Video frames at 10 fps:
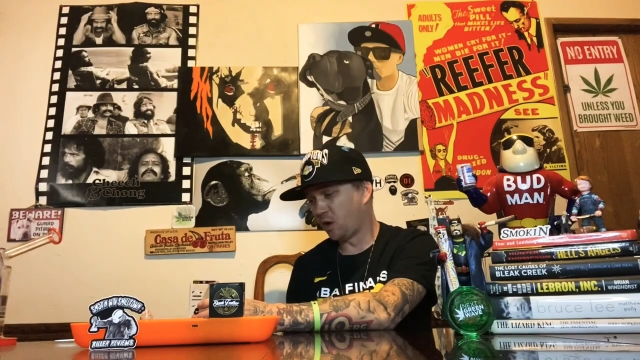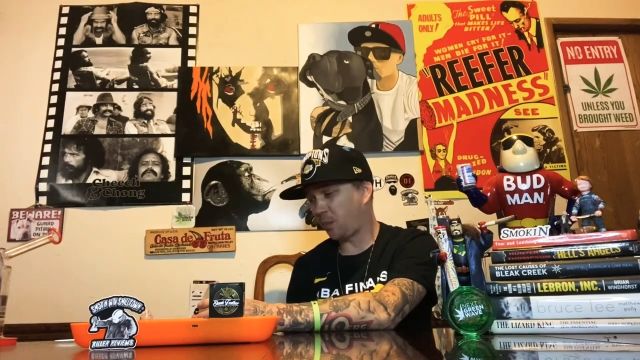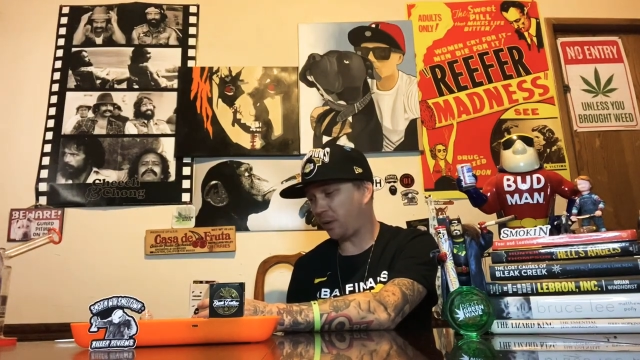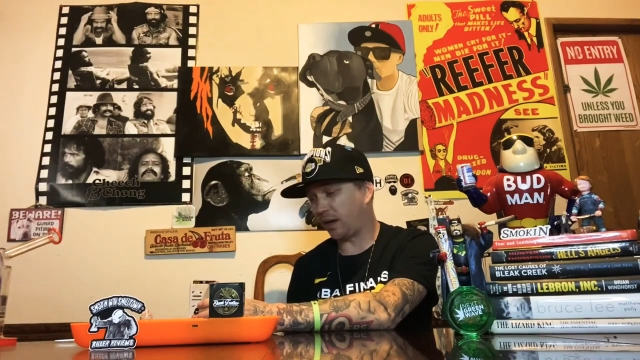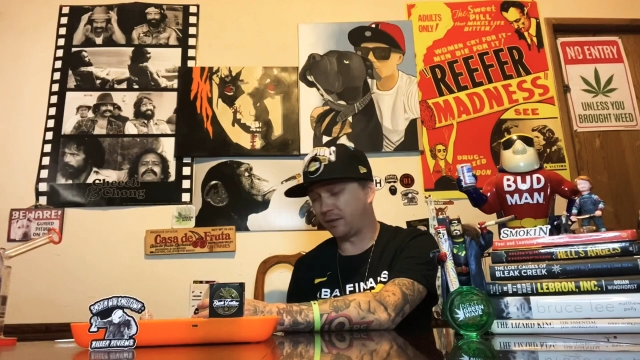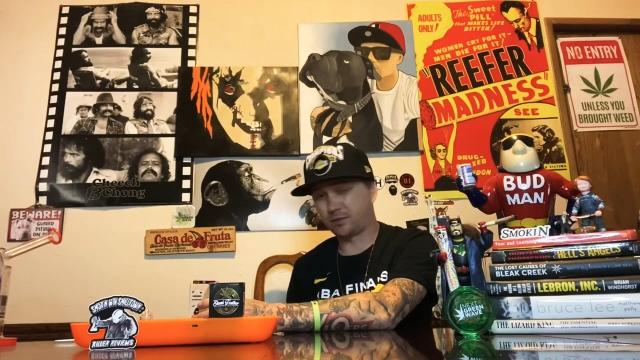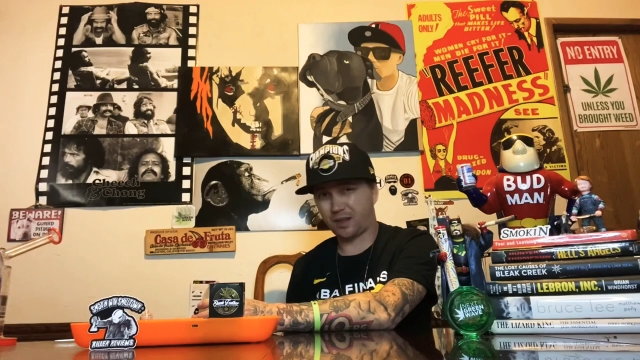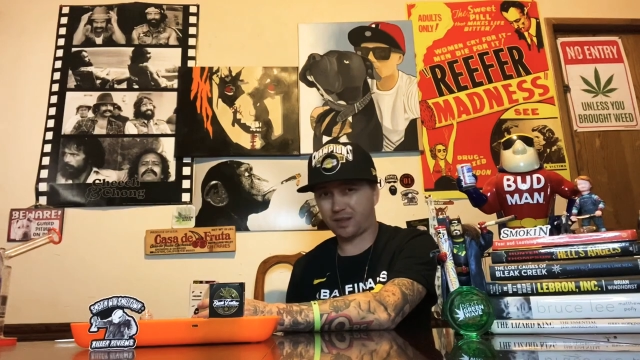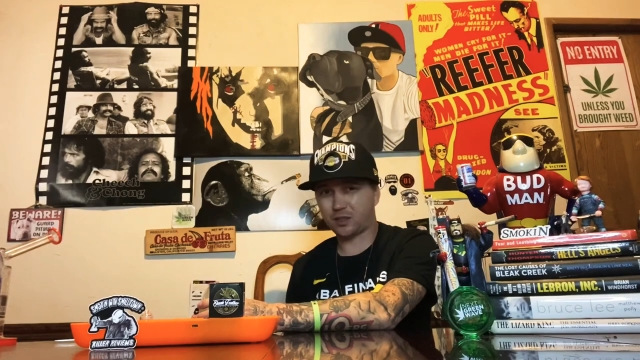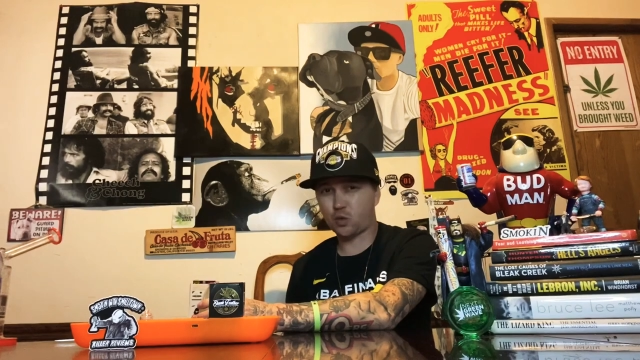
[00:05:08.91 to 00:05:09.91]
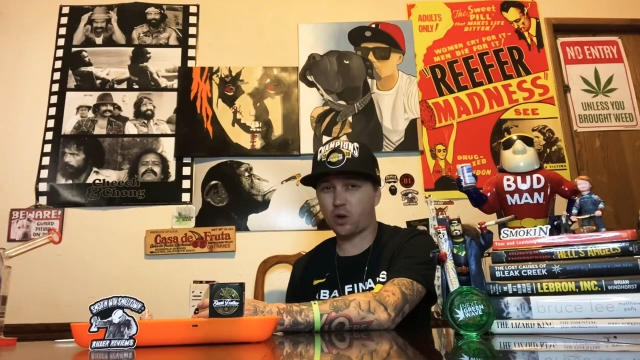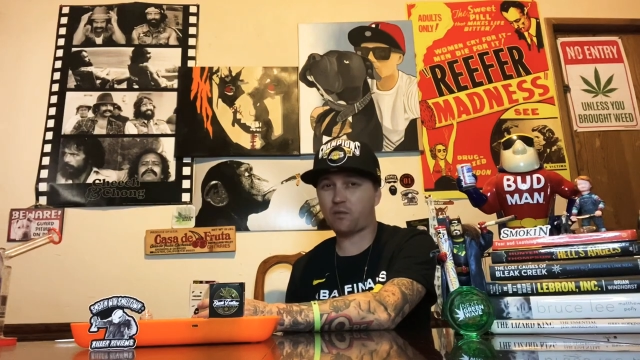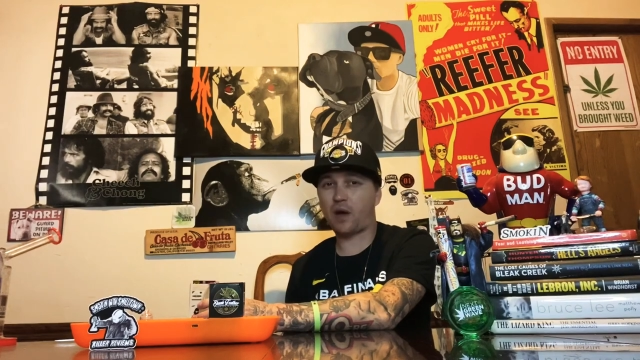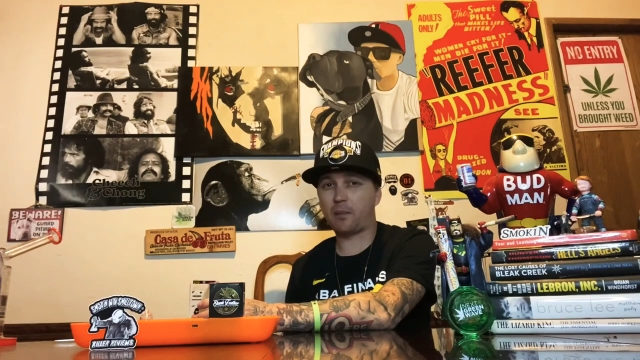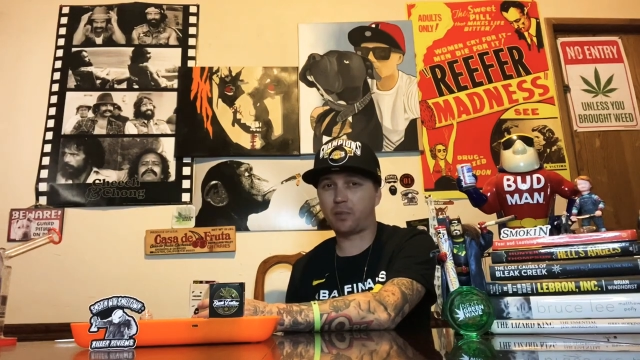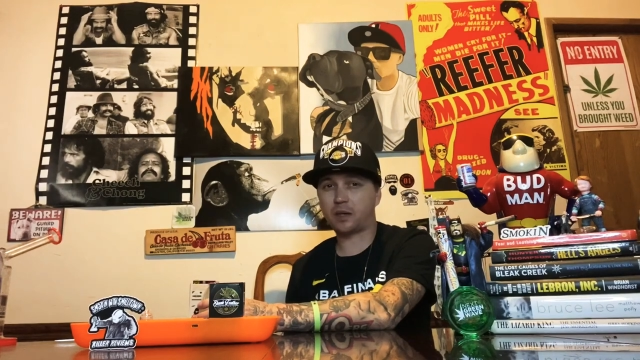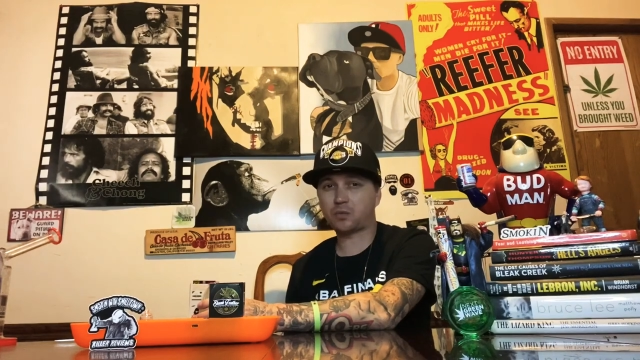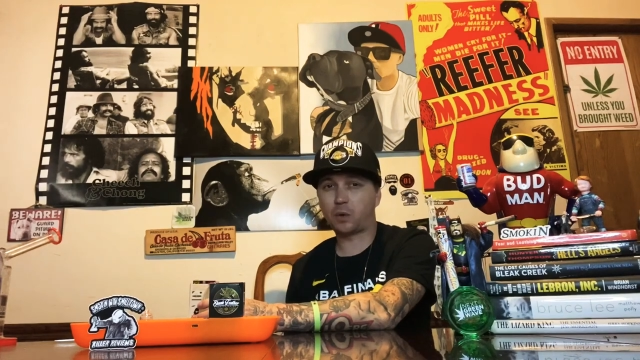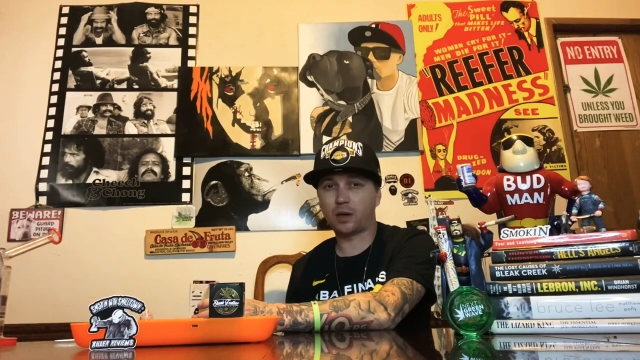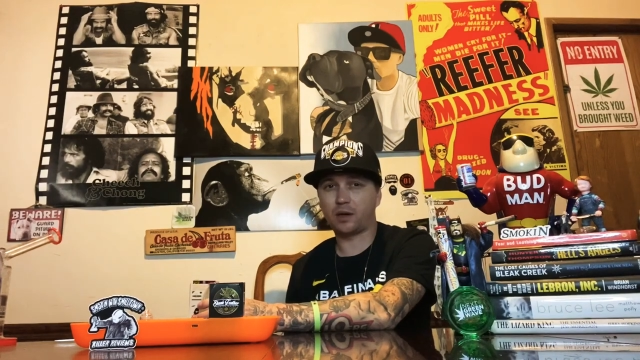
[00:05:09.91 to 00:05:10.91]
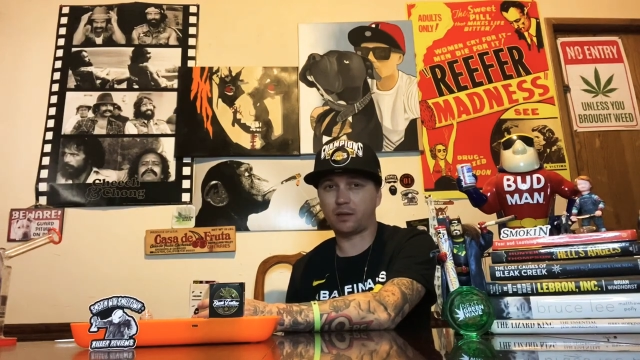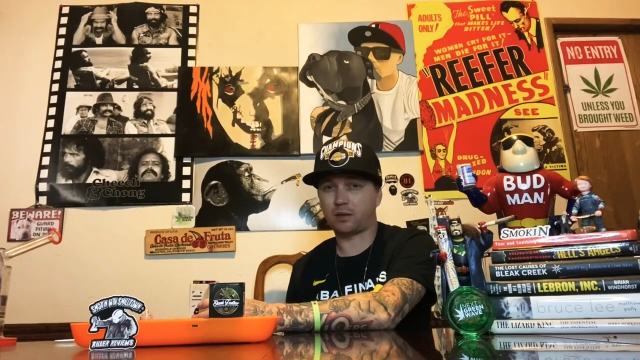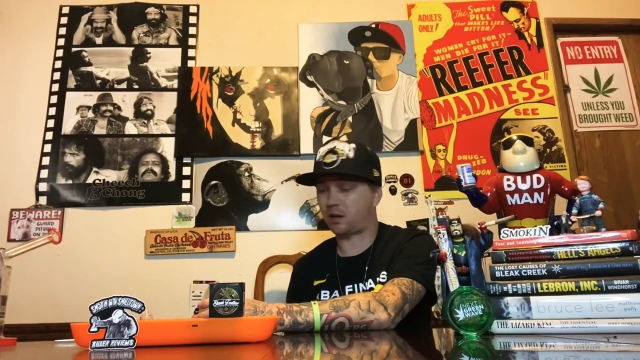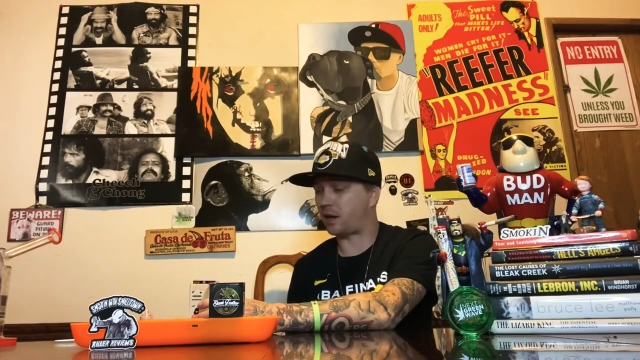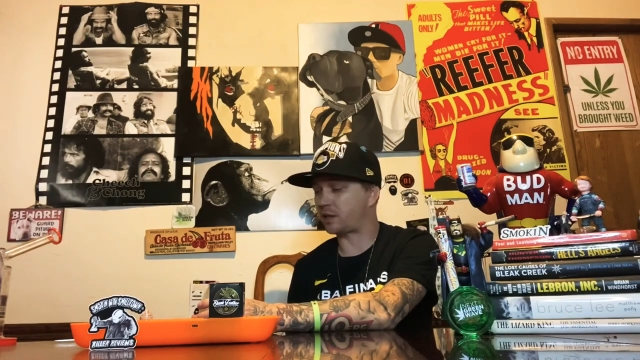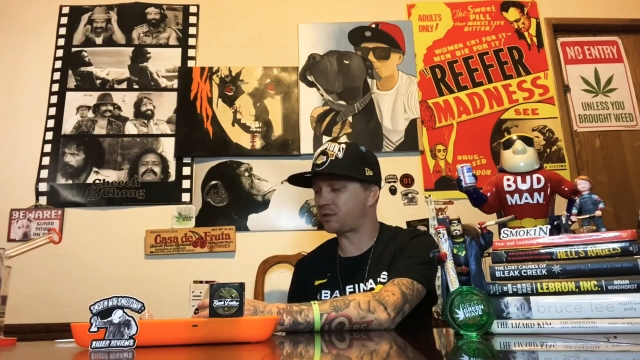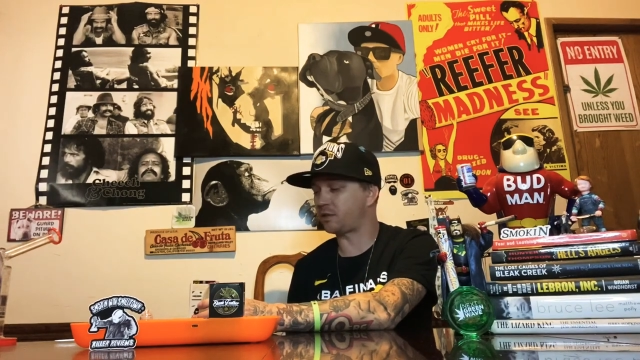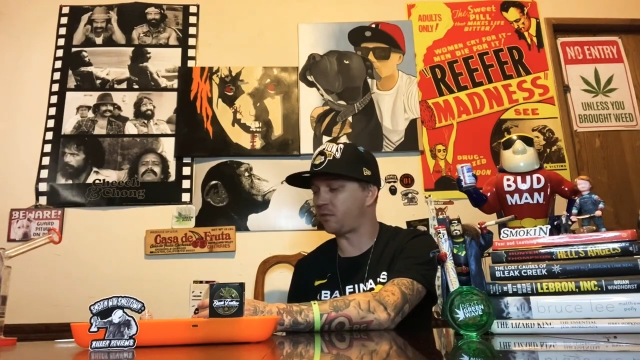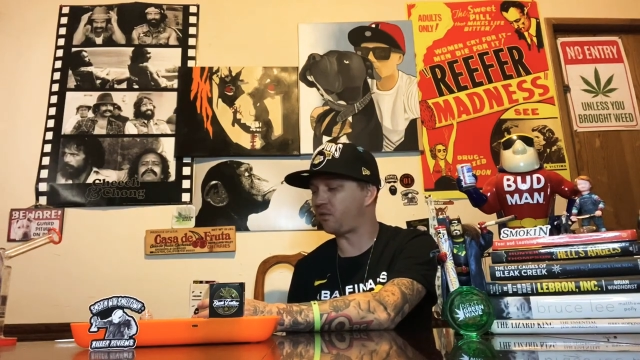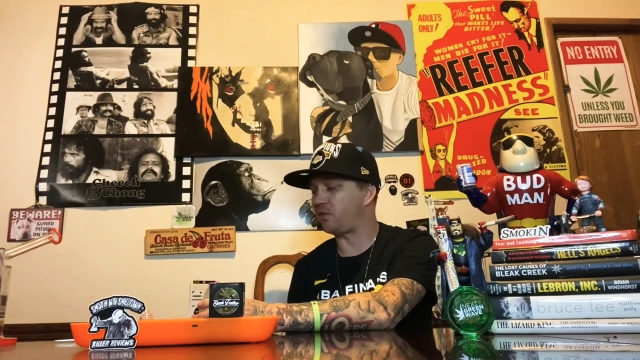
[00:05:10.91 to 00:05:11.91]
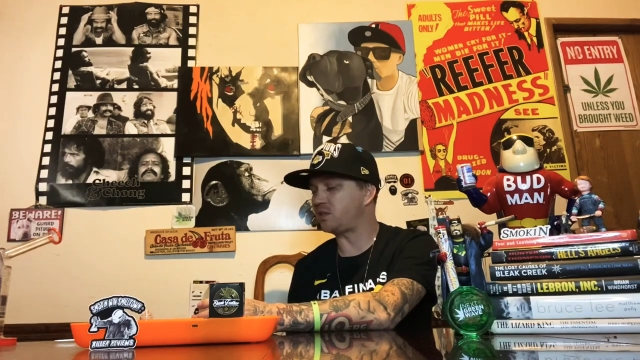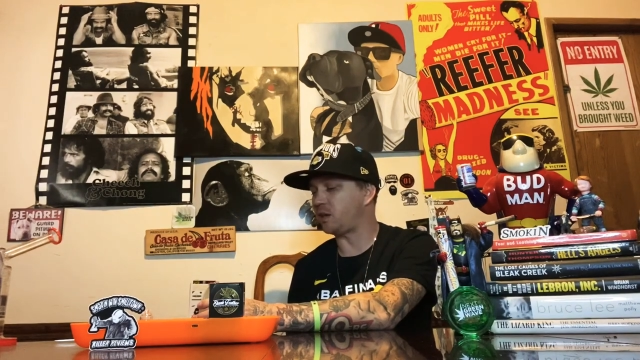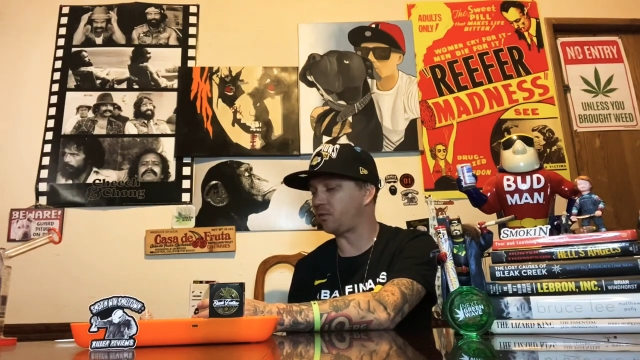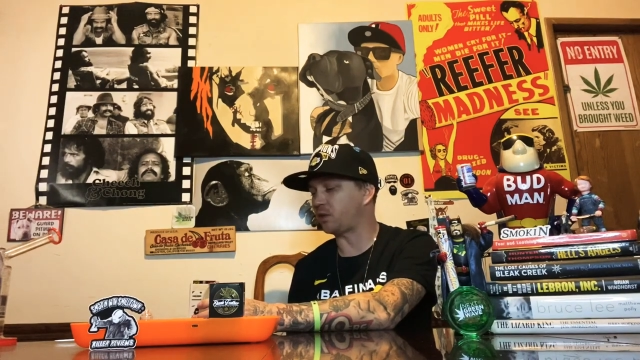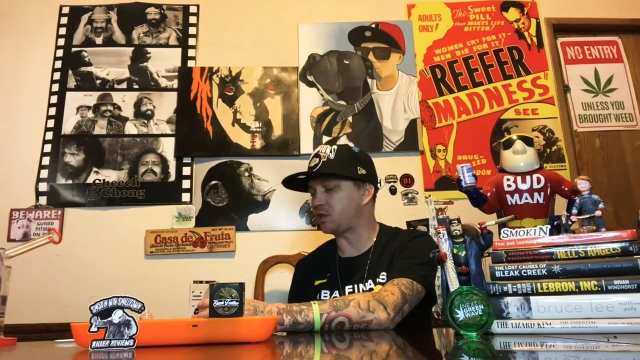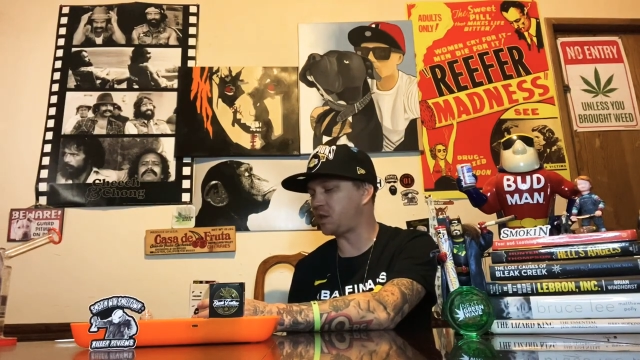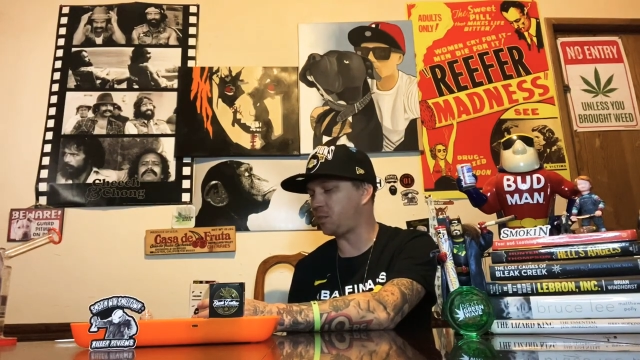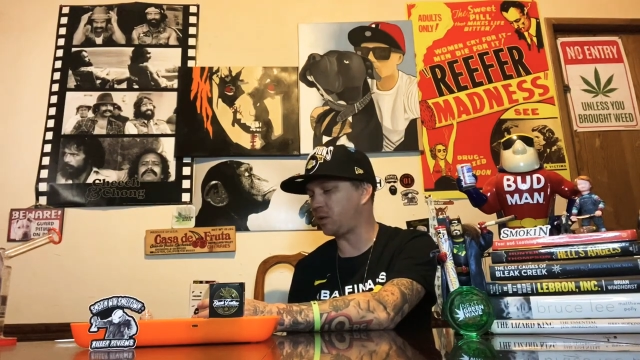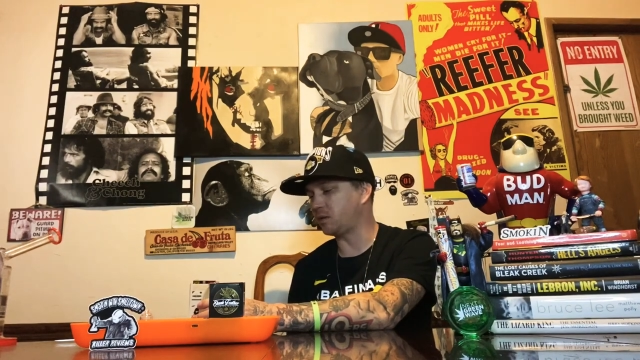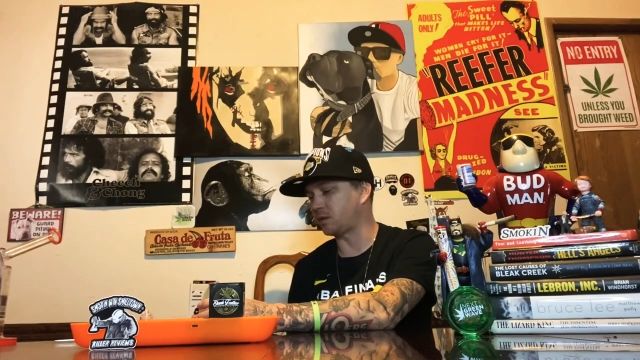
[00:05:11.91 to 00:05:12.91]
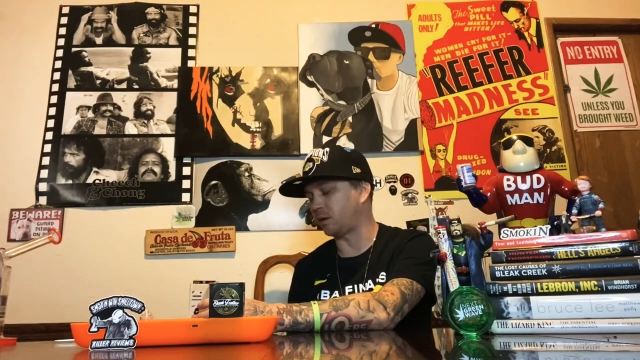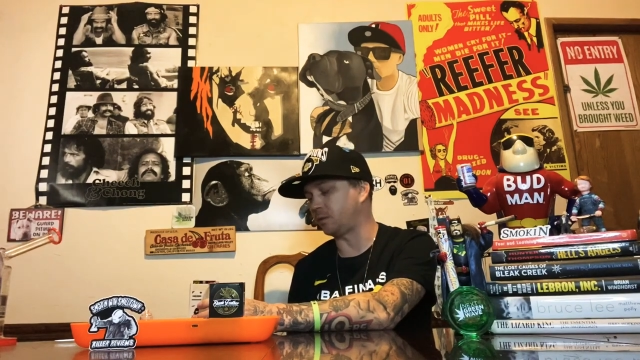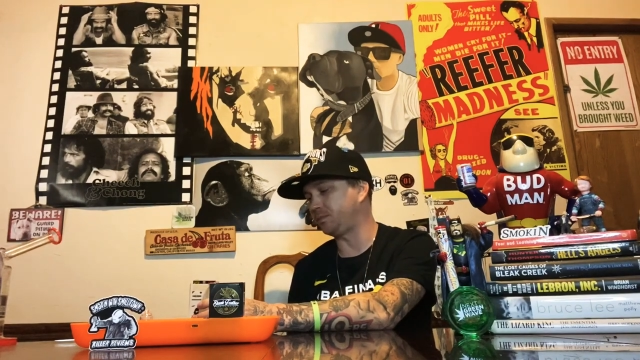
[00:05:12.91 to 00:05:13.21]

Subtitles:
I paid, I think, $25 for it, and then an extra $15 for the shipping, so